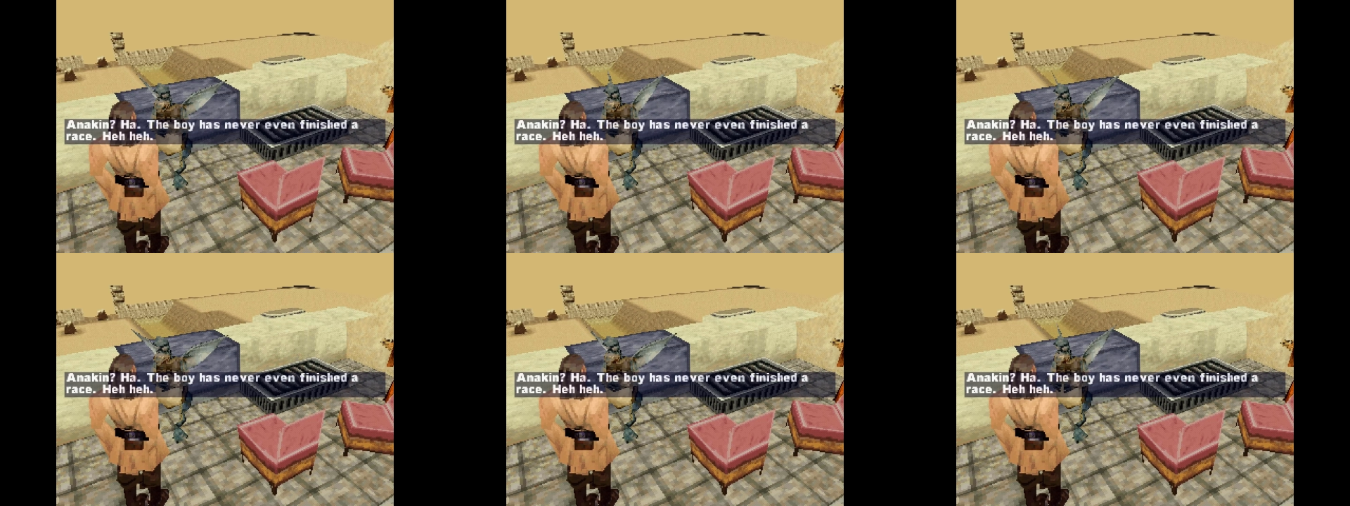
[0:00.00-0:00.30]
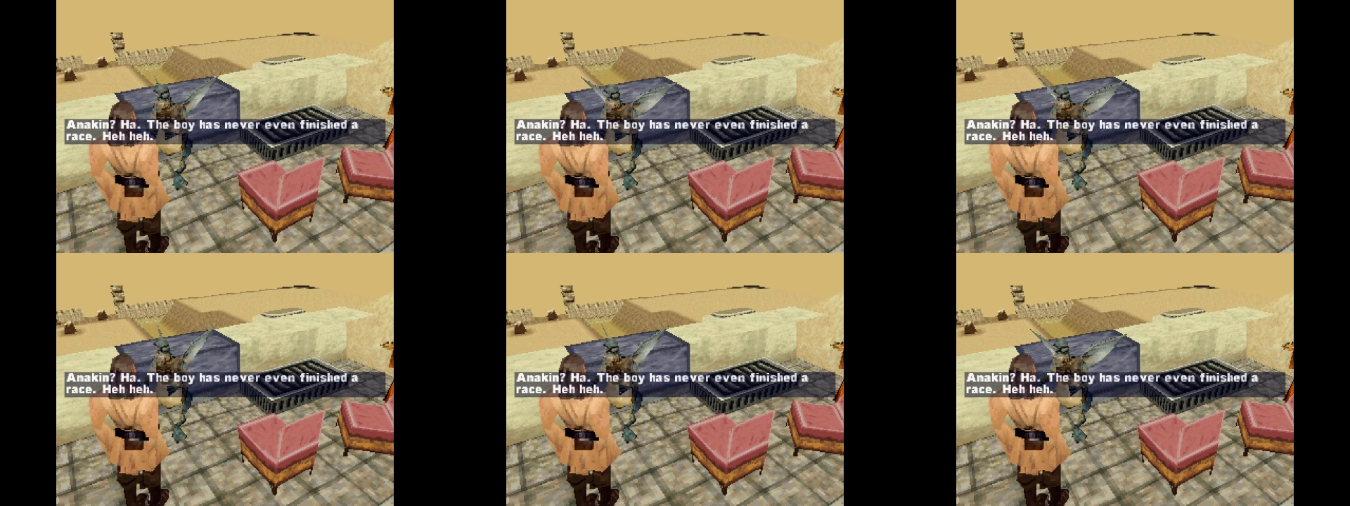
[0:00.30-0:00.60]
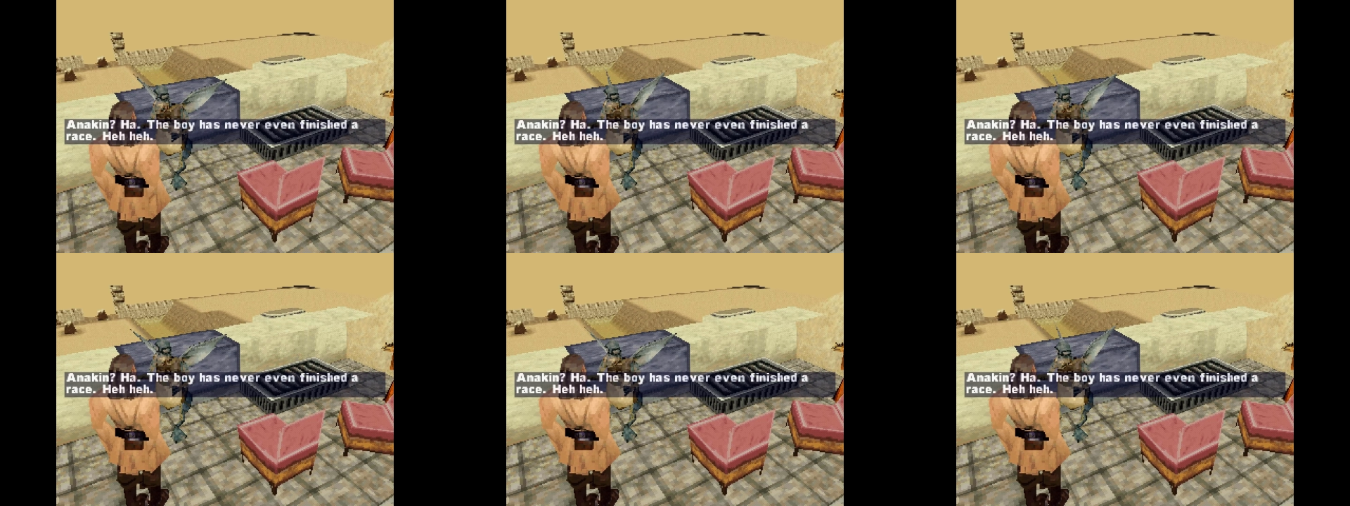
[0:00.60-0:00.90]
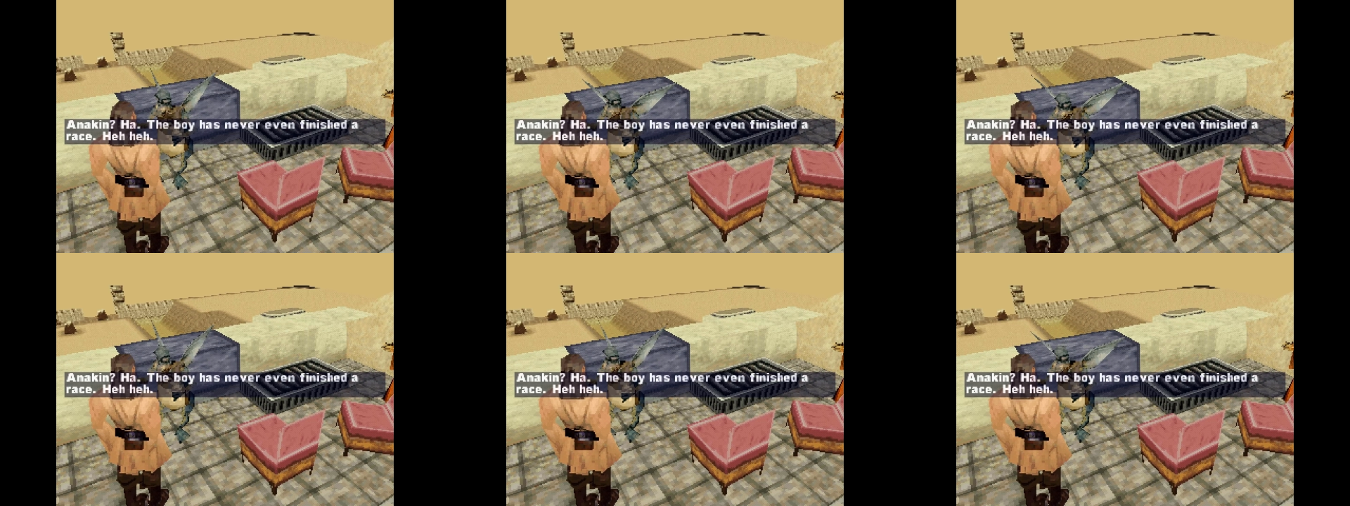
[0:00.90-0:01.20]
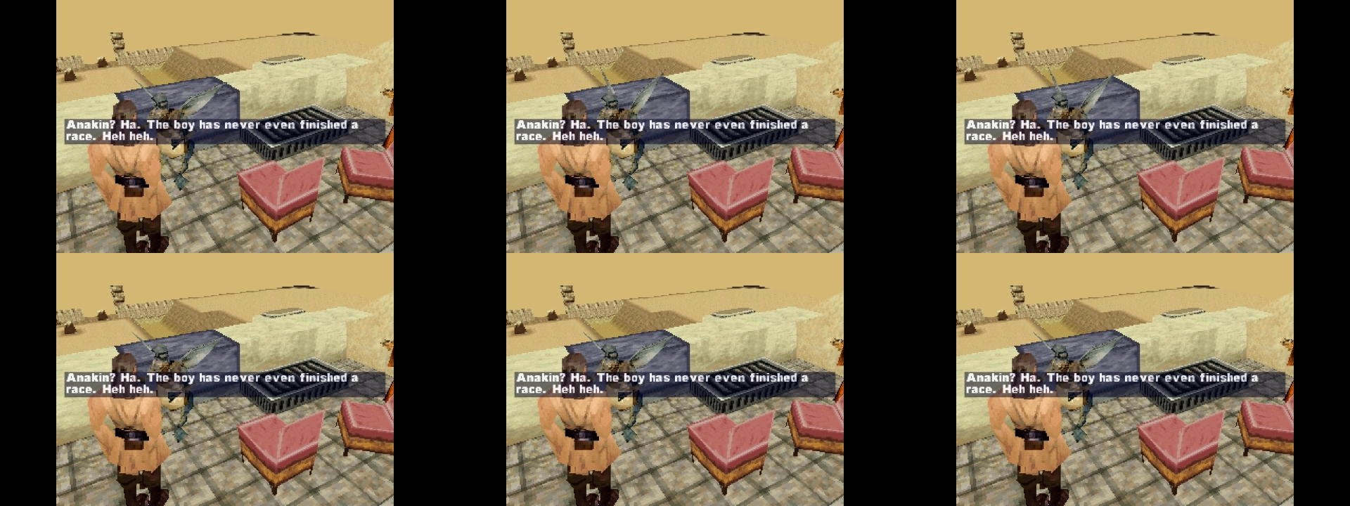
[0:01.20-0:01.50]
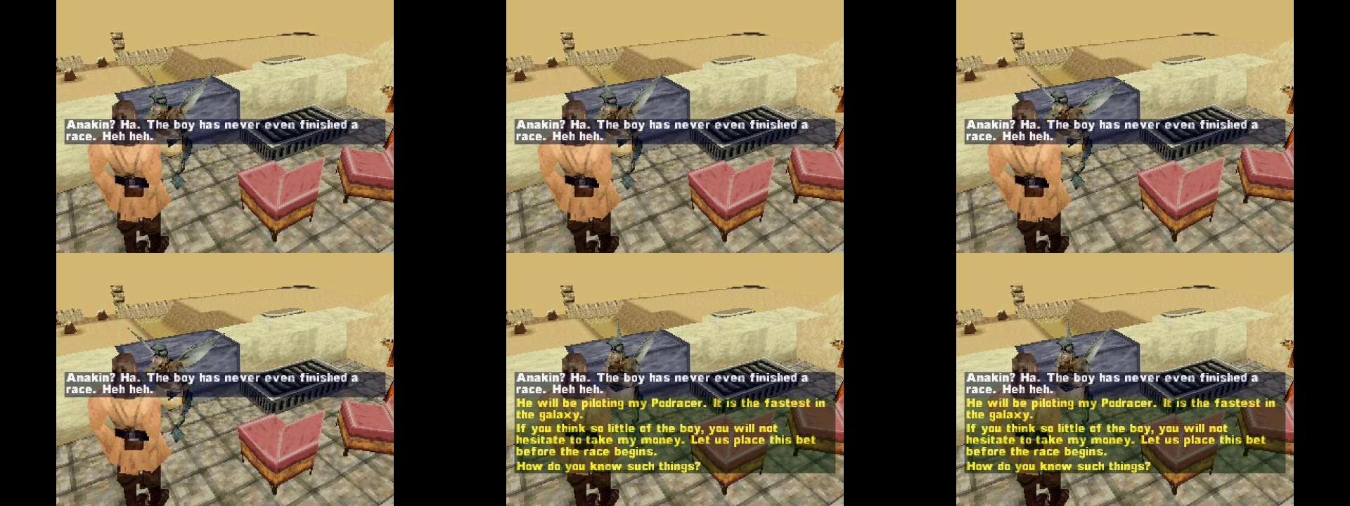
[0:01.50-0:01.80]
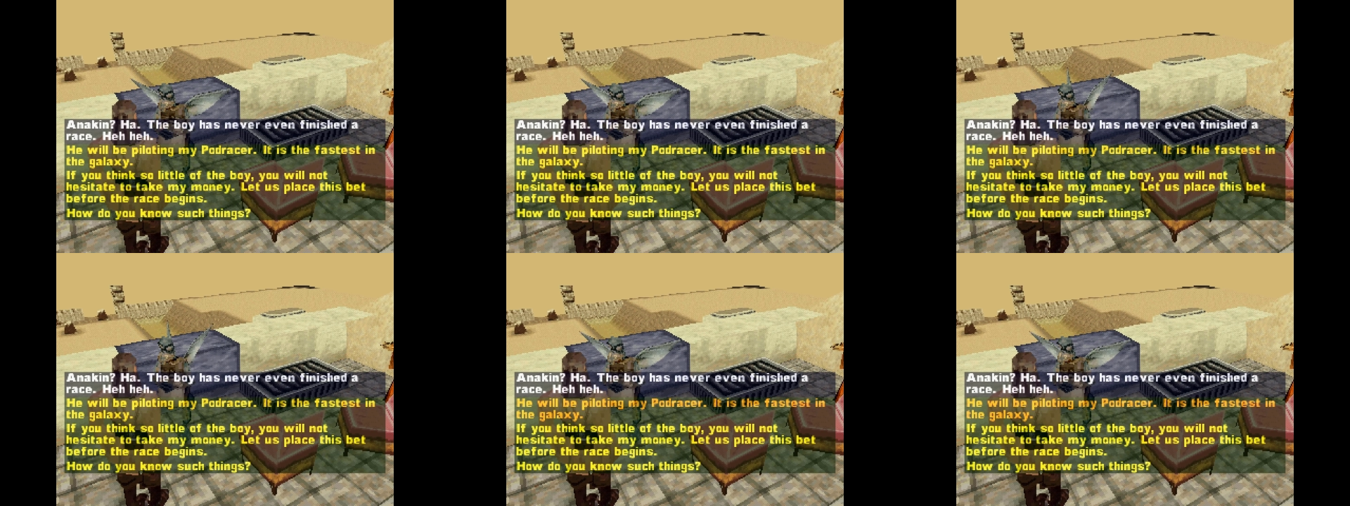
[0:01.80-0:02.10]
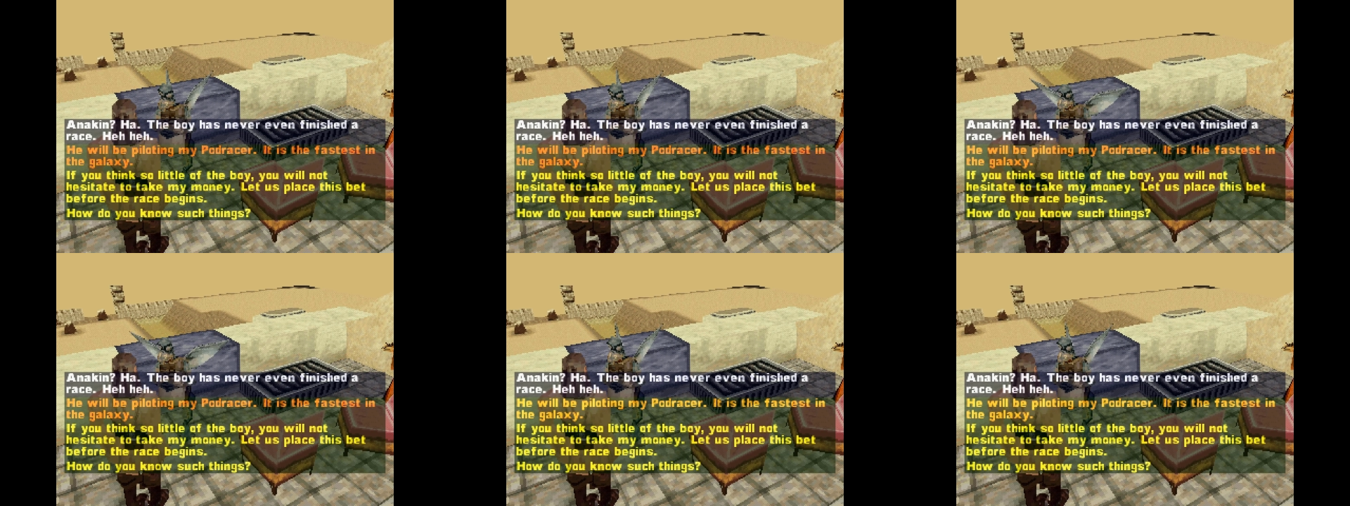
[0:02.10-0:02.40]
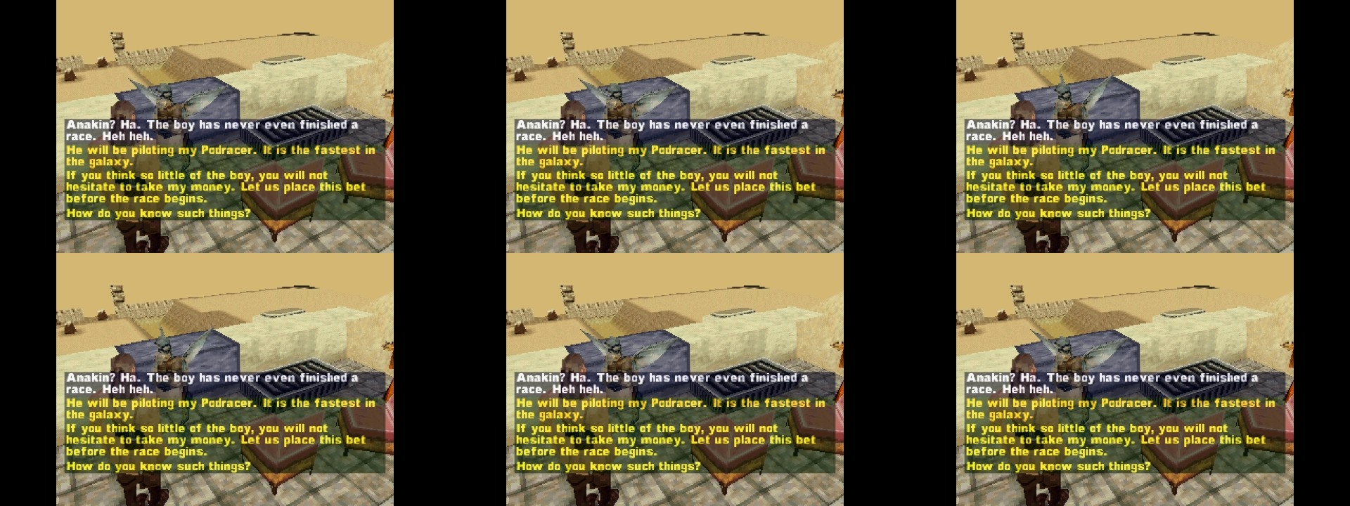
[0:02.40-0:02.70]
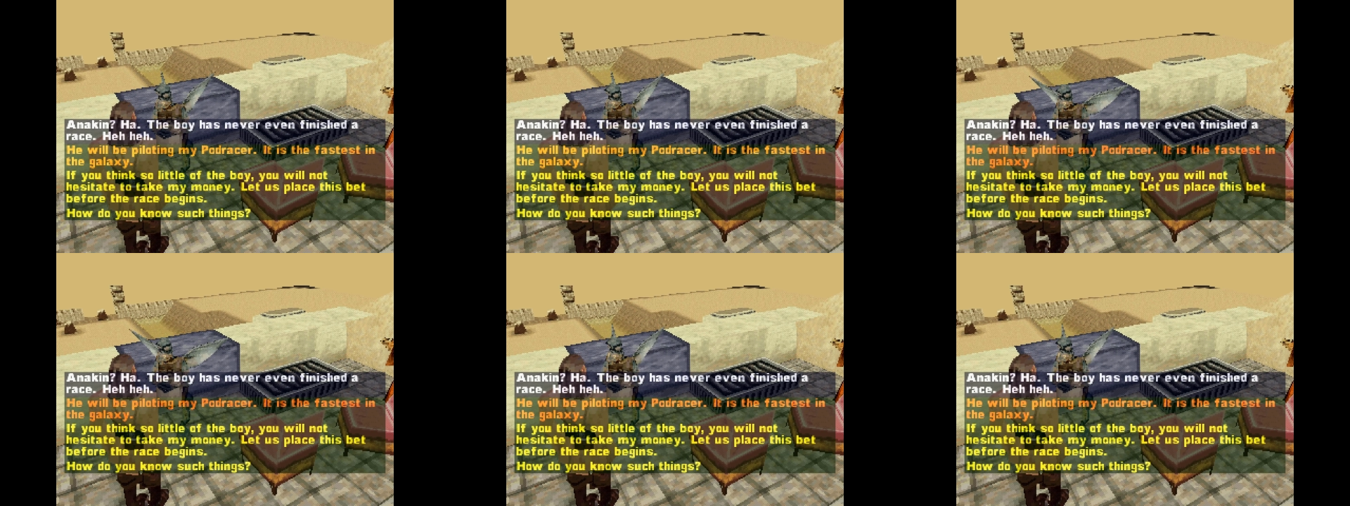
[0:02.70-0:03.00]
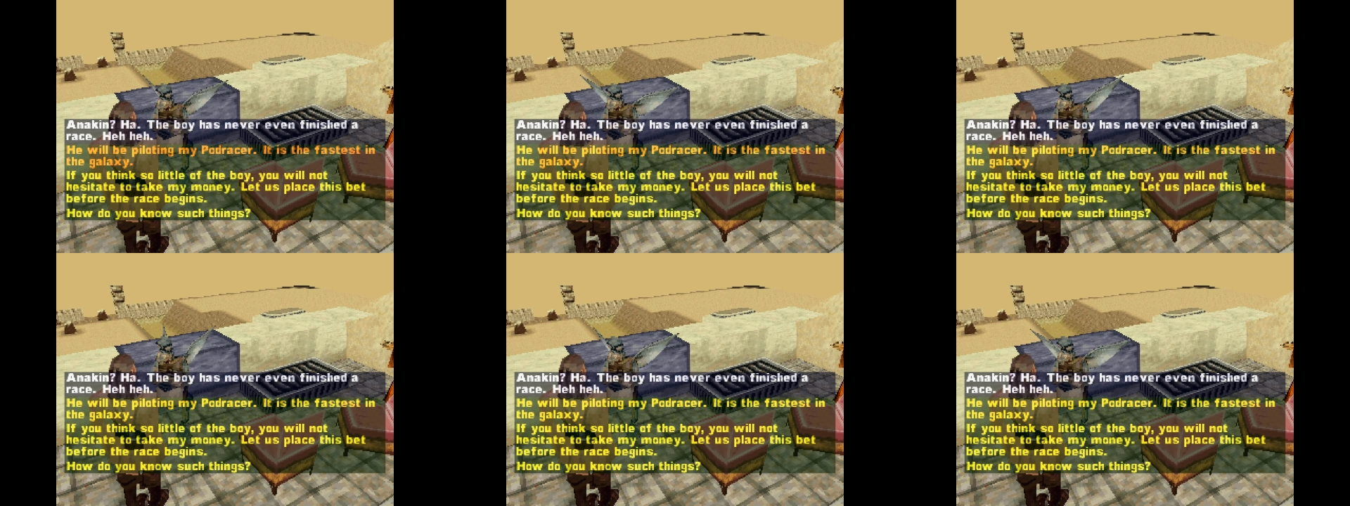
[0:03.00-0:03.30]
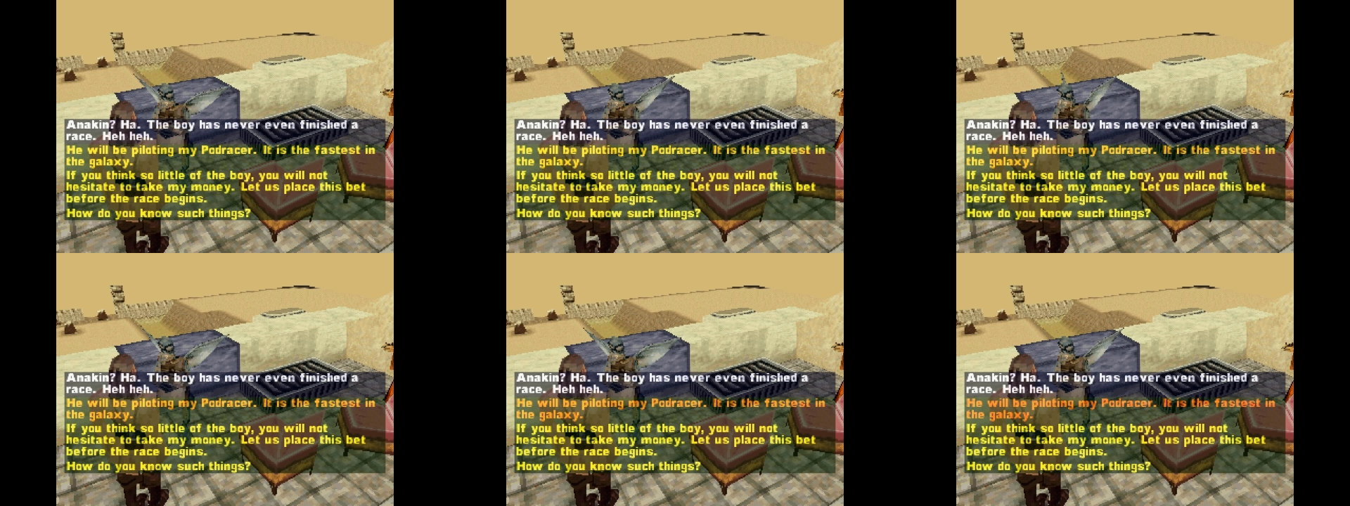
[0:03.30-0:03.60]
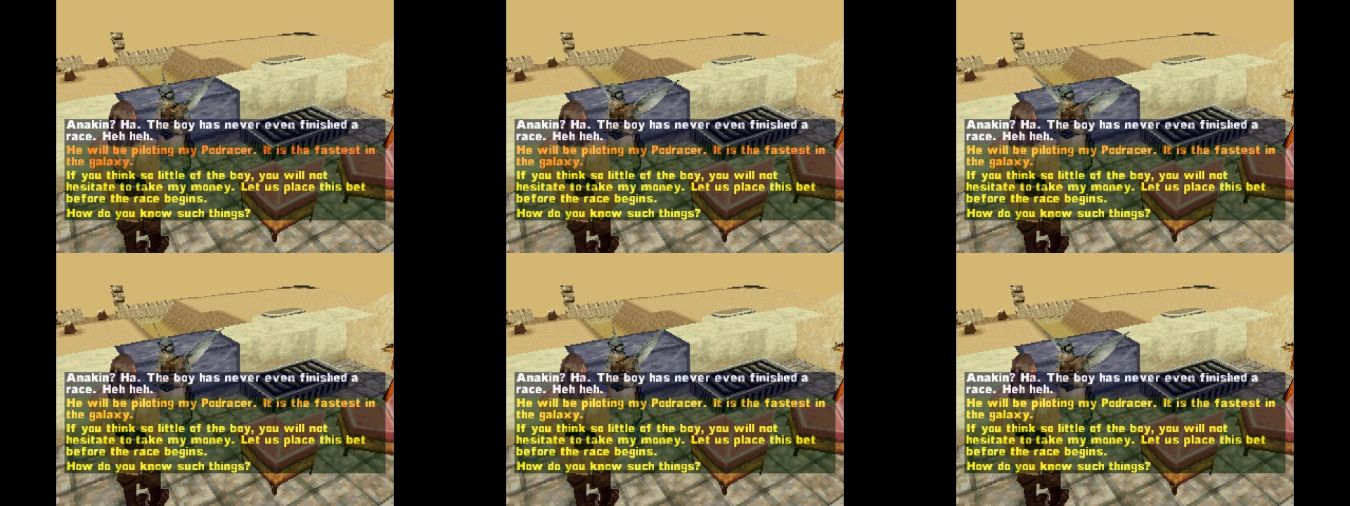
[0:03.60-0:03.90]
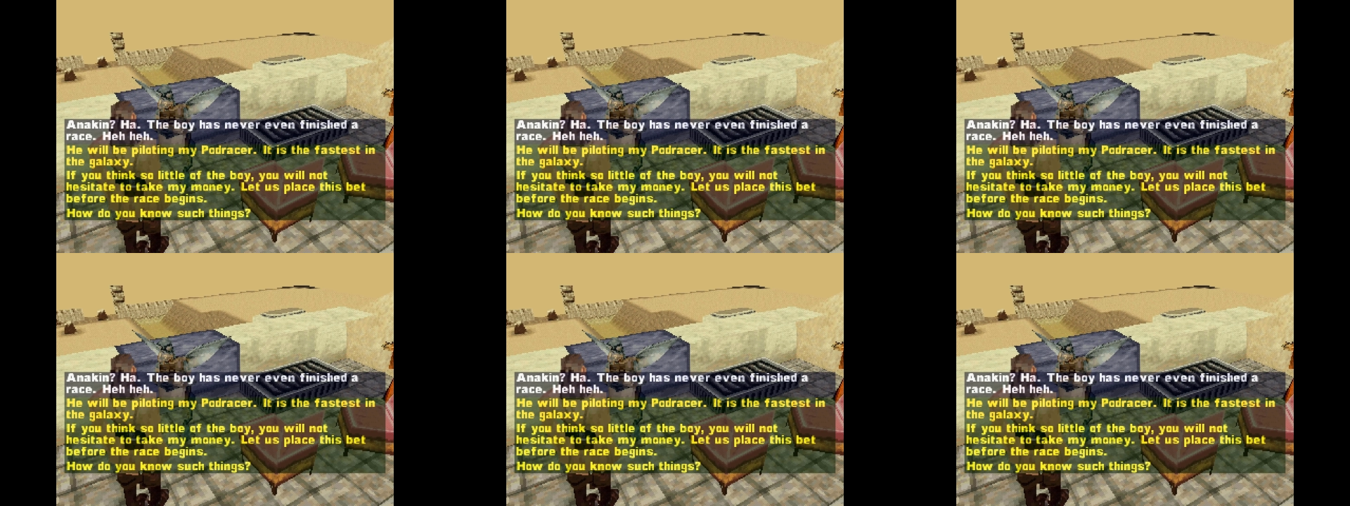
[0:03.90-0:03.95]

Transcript: No face is visible, so there are no lips to read.